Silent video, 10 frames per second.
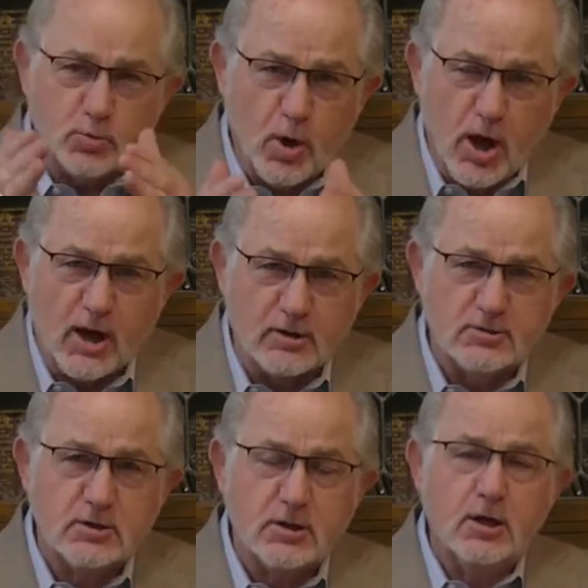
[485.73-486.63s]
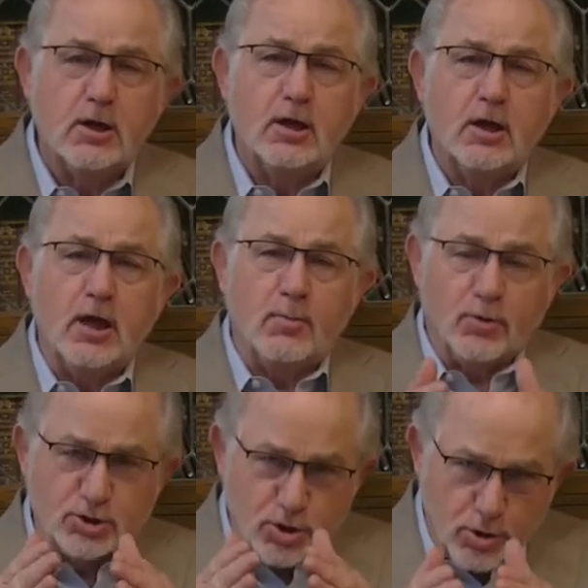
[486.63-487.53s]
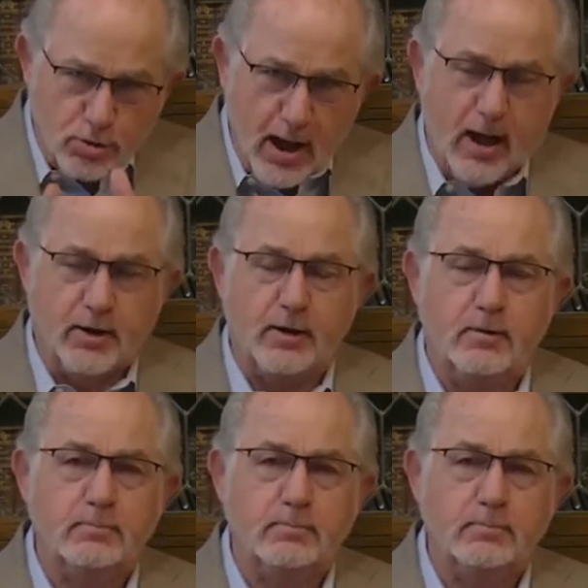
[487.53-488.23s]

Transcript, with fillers: was, it was crowded.